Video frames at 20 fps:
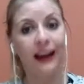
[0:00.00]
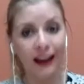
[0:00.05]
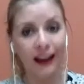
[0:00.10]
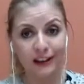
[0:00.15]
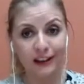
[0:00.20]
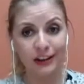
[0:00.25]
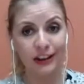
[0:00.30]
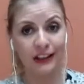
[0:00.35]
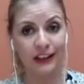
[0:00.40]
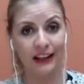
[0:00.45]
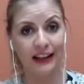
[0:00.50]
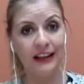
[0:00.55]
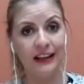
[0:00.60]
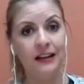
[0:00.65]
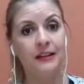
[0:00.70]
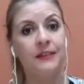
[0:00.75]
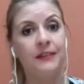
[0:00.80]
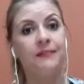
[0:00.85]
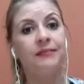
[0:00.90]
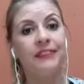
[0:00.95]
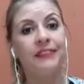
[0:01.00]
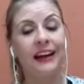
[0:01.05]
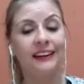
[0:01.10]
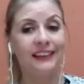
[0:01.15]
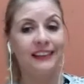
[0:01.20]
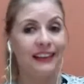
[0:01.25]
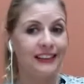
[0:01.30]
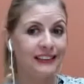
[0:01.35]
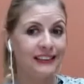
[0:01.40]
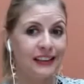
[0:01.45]
actually that
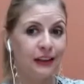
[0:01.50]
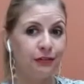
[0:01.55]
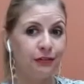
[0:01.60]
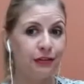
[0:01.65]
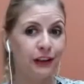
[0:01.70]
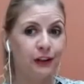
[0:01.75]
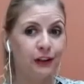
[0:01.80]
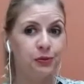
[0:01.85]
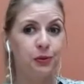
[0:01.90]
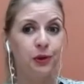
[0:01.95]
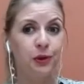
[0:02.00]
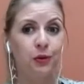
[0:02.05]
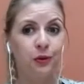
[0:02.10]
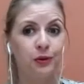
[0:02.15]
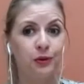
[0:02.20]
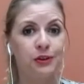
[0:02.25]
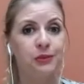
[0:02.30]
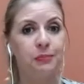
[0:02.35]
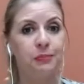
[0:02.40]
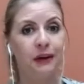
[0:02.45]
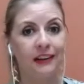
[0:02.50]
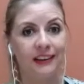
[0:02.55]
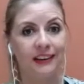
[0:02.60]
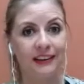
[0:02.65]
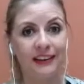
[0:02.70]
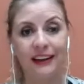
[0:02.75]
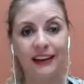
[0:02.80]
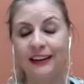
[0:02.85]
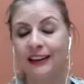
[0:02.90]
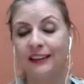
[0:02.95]
these defects were caused by the
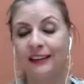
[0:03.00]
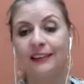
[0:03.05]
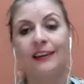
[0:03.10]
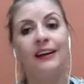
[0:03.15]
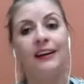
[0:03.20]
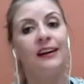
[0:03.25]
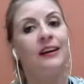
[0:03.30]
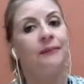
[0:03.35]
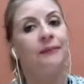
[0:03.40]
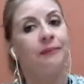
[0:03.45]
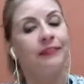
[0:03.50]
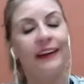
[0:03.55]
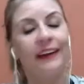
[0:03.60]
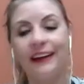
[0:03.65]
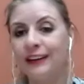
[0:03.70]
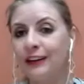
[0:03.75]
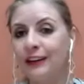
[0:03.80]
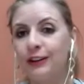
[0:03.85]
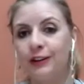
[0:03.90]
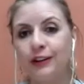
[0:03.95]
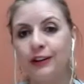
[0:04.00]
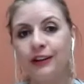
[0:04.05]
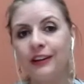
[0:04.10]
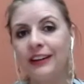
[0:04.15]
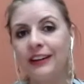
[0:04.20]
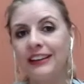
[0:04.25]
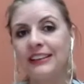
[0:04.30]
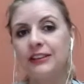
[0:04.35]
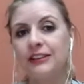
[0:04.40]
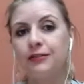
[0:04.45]
tenant. And the
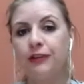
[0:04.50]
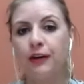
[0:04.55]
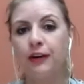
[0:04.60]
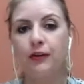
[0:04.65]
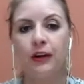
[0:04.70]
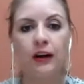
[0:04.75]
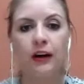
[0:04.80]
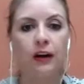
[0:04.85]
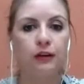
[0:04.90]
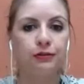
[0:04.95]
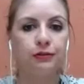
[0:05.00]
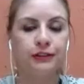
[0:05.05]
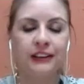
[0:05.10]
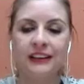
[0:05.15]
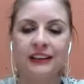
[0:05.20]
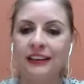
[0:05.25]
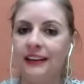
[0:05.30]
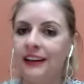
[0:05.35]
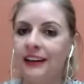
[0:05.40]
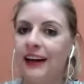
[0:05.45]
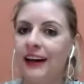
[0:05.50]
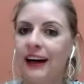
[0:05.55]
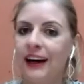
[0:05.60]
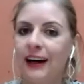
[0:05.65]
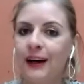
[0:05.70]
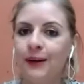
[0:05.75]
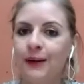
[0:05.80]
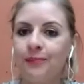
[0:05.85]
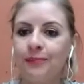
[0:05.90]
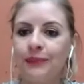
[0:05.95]
truth is, very often,
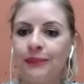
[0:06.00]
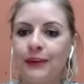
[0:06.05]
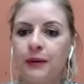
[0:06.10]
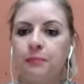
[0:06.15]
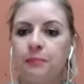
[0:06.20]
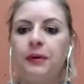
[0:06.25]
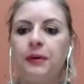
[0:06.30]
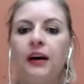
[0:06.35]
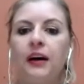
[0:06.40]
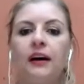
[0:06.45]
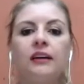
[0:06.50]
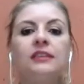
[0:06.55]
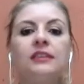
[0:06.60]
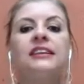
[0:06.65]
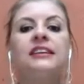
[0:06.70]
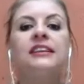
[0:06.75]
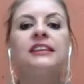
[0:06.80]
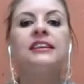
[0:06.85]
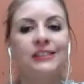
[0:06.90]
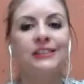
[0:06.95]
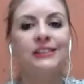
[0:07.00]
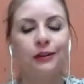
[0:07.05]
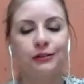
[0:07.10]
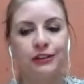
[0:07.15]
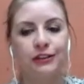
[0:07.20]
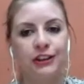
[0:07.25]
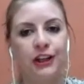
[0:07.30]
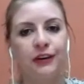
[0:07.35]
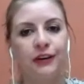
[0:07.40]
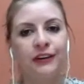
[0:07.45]
um, the process of
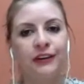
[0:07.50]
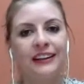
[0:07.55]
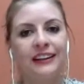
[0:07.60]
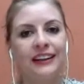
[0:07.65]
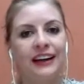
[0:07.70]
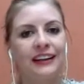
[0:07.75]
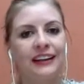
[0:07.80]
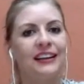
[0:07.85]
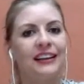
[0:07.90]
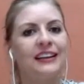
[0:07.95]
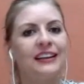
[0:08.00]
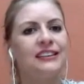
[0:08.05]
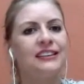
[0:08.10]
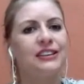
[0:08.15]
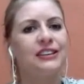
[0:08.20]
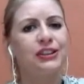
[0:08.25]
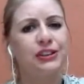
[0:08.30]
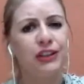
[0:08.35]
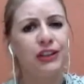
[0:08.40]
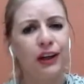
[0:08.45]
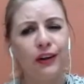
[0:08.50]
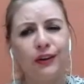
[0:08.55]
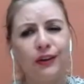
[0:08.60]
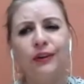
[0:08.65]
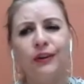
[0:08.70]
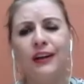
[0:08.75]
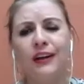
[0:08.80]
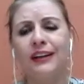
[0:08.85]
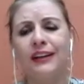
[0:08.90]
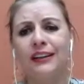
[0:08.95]
showing that is
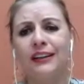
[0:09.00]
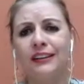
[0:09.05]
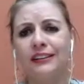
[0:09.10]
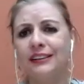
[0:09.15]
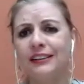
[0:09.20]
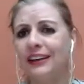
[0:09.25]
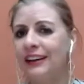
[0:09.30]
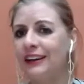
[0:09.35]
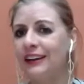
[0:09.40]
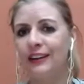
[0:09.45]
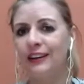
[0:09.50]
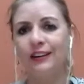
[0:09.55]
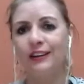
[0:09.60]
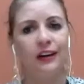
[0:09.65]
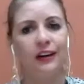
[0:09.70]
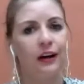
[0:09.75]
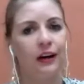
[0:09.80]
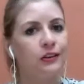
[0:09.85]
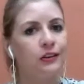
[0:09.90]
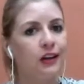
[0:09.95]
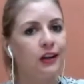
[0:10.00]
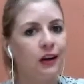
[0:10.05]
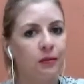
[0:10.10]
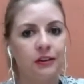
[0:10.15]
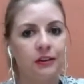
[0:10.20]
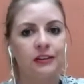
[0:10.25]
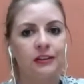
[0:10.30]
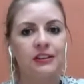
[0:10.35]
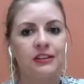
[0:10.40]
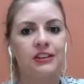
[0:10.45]
so the, uh, you know,
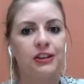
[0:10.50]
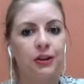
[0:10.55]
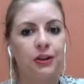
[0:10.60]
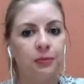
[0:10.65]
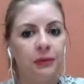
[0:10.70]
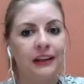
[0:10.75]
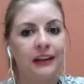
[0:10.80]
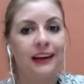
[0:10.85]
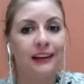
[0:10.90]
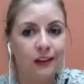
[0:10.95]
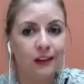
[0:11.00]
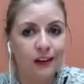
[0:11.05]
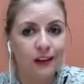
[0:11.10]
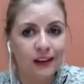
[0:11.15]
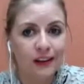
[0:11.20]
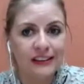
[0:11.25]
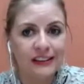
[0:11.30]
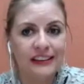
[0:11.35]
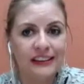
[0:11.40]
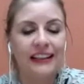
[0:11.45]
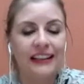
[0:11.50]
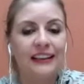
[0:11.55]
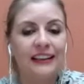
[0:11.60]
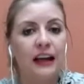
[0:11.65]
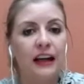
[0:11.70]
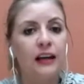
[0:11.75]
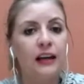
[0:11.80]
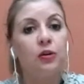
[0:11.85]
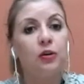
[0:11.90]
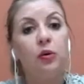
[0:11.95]
time consuming and costly
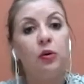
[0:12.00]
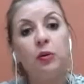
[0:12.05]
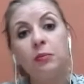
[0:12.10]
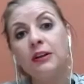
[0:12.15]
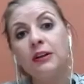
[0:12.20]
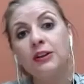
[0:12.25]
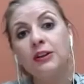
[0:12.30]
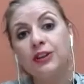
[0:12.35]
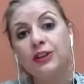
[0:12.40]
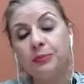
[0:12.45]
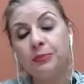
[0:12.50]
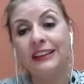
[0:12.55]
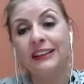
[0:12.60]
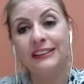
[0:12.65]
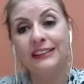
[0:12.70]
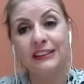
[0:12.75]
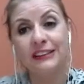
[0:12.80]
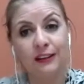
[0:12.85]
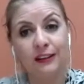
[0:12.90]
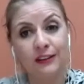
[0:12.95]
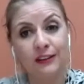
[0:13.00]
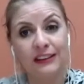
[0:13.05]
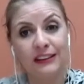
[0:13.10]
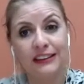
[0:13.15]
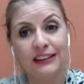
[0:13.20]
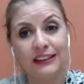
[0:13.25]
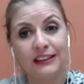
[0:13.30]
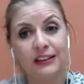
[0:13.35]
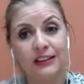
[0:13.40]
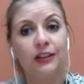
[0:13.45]
that it almost makes no
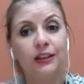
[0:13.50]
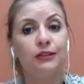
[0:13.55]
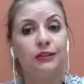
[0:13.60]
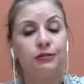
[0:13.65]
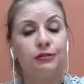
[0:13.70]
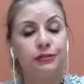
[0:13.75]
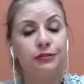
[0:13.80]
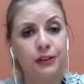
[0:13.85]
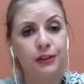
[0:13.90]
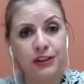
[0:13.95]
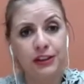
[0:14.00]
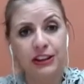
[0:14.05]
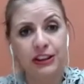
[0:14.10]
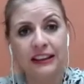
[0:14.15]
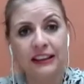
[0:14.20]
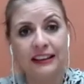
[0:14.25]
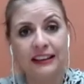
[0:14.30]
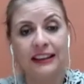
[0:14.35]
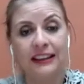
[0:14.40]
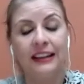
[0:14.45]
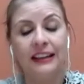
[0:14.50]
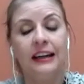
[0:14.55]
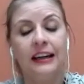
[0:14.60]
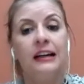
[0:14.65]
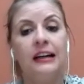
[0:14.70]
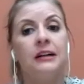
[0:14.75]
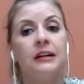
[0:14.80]
sense. So unfortunately,